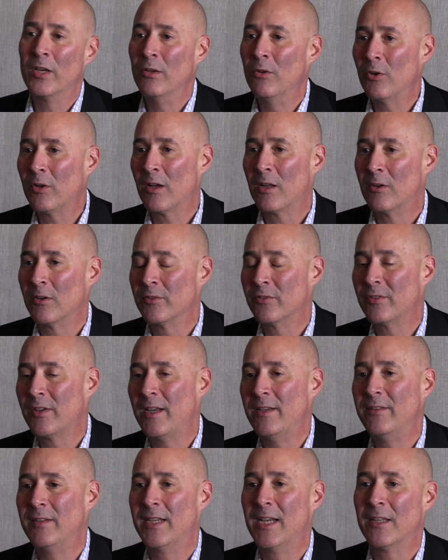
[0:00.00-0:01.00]
can look on our
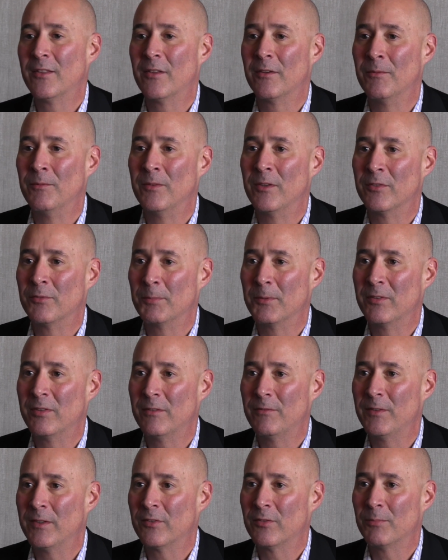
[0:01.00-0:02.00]
site to get the
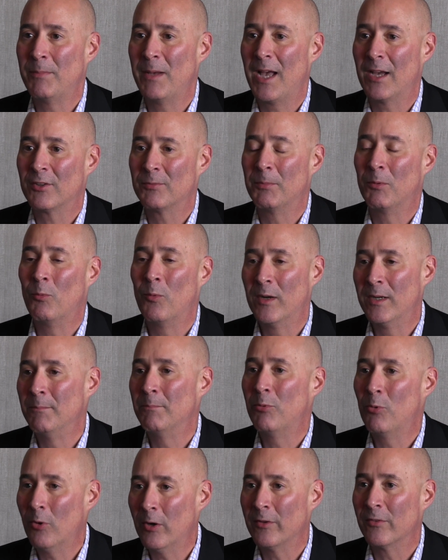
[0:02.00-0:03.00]
specific specs, but one
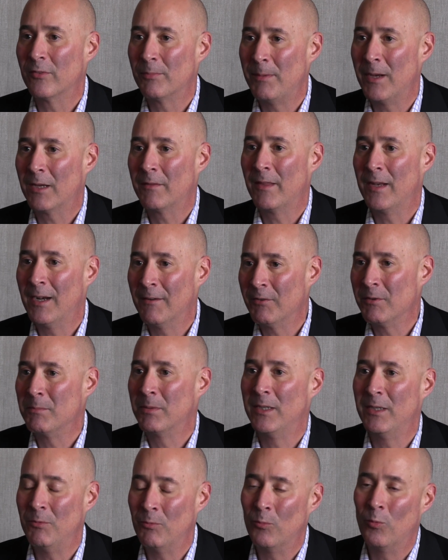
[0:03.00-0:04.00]
important spec that
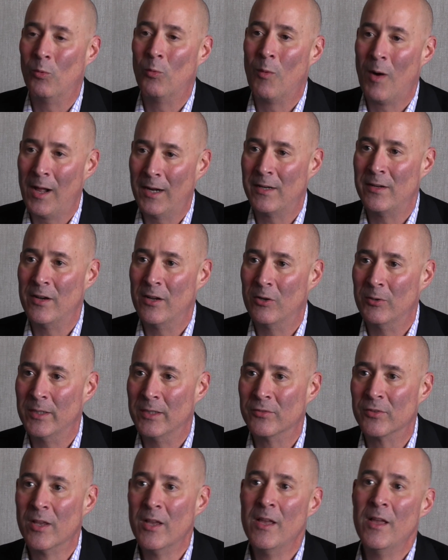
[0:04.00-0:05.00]
everybody will want to know
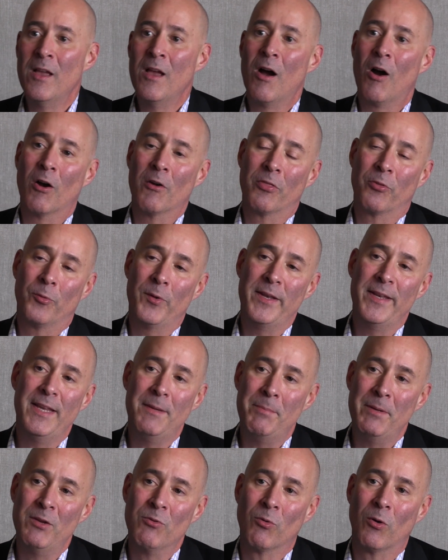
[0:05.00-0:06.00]
is our
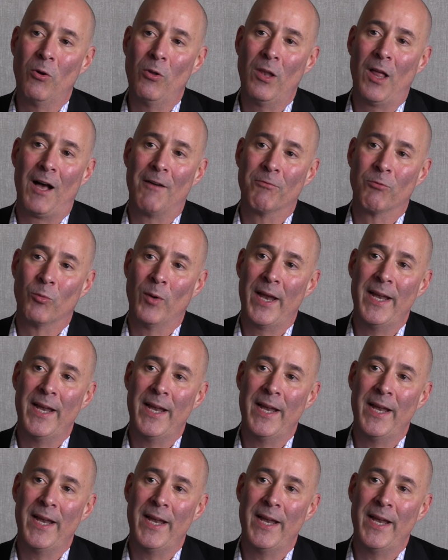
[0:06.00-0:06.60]
3 dB roll-off